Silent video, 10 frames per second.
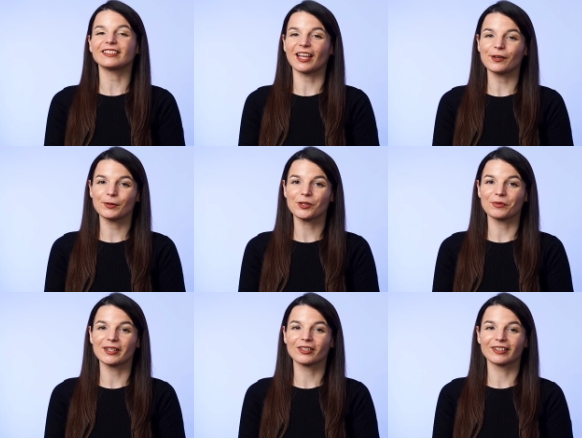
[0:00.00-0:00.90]
language
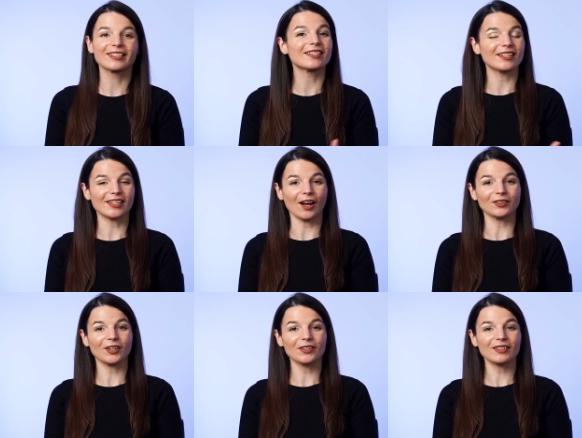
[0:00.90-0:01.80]
resources and
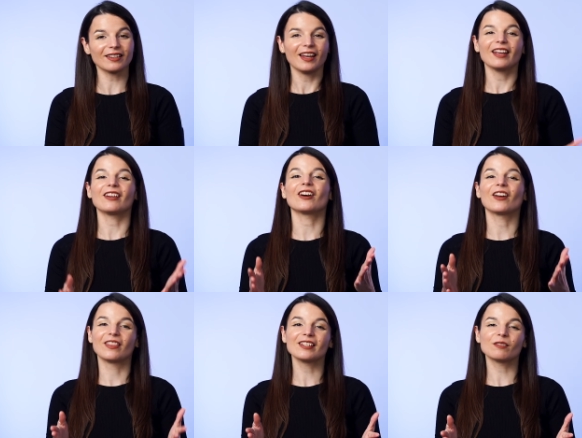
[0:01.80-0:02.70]
downloads, here are
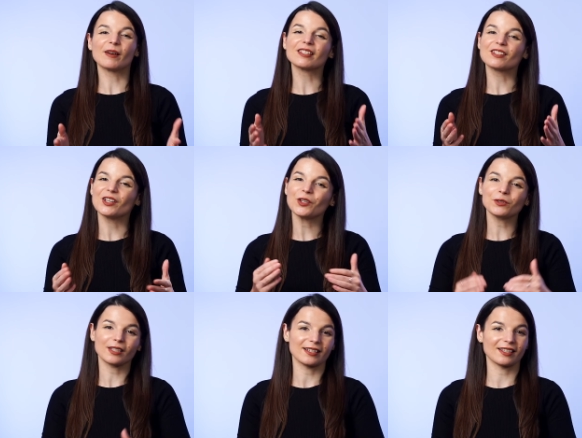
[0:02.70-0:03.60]
this month's new
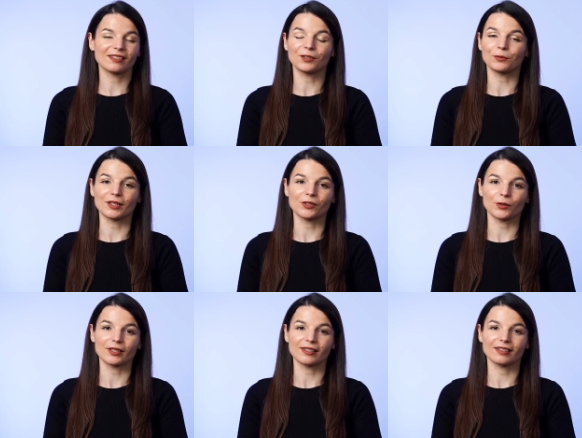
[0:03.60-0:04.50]
lessons and
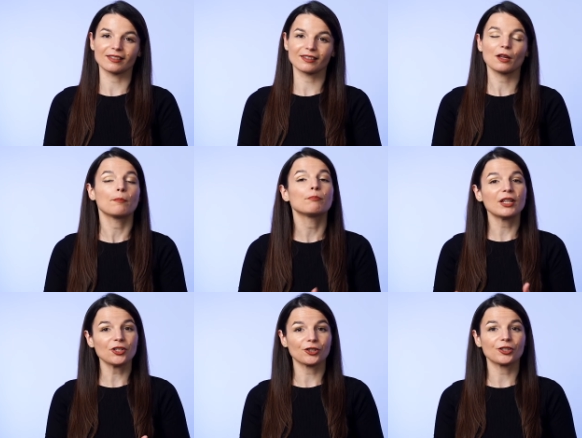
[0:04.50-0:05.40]
resources.
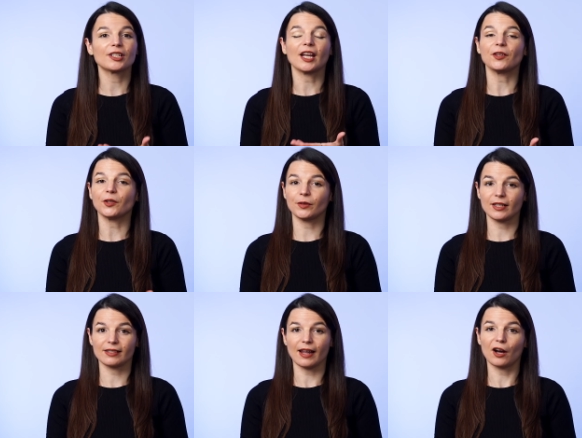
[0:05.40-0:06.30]
Be sure to download
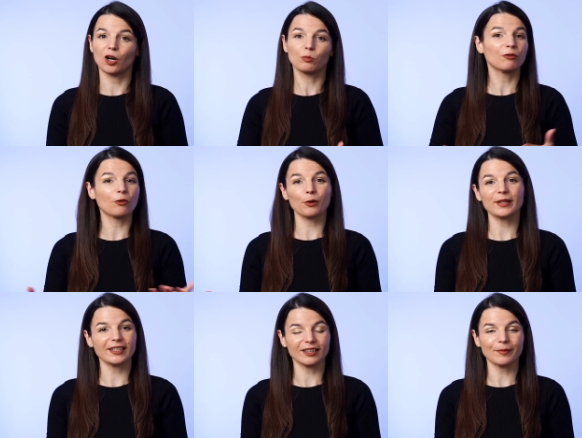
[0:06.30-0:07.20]
these now before we
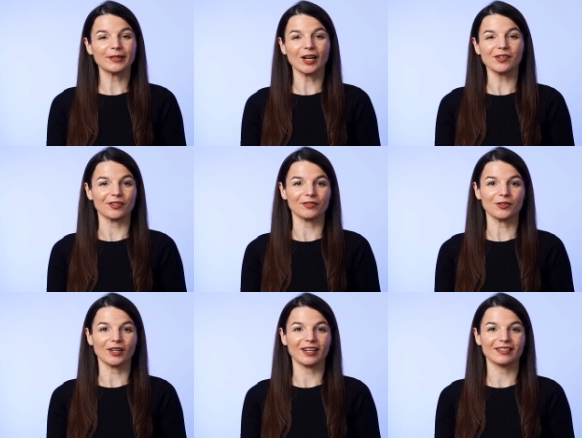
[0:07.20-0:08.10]
take them down in a few
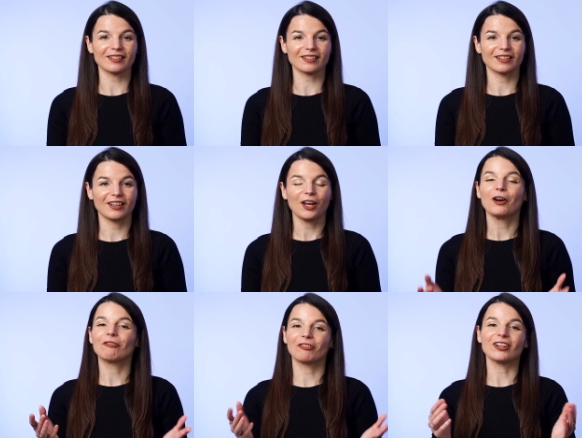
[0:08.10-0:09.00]
days.
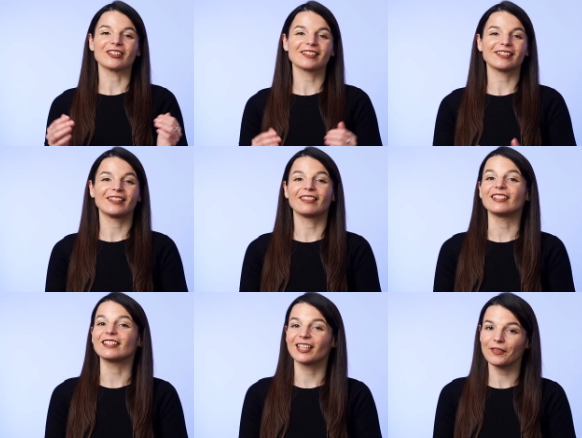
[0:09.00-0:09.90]
First,
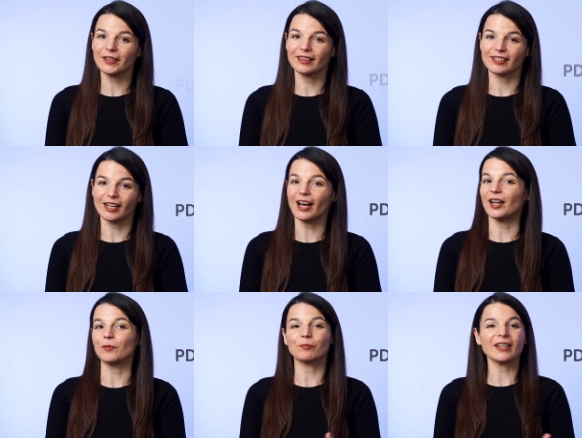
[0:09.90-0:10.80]
the Giving the
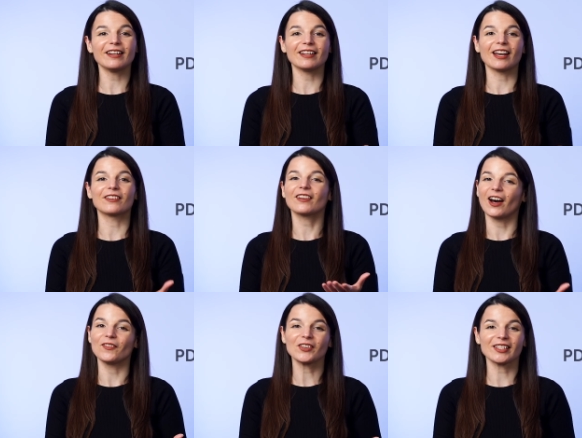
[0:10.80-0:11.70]
Time PDF
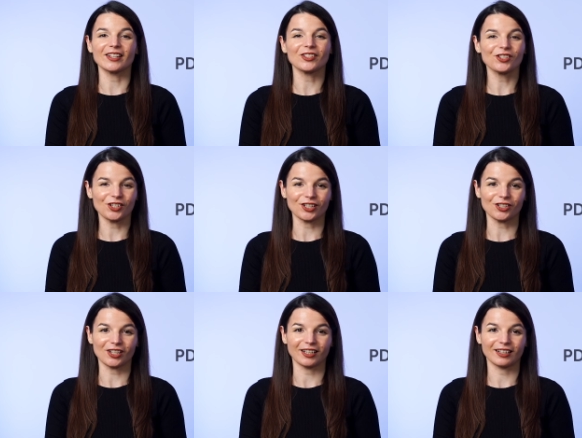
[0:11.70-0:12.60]
Conversation Cheat
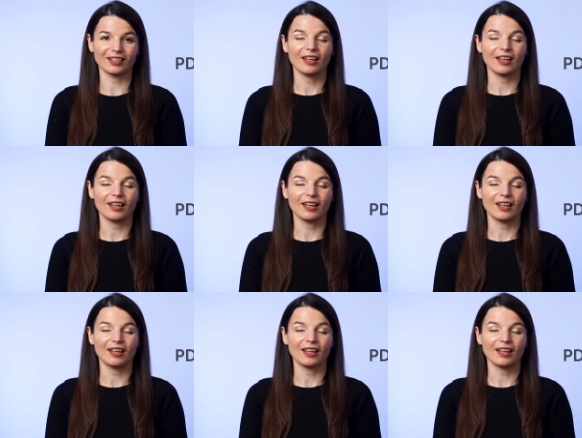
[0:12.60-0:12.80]
Sheet.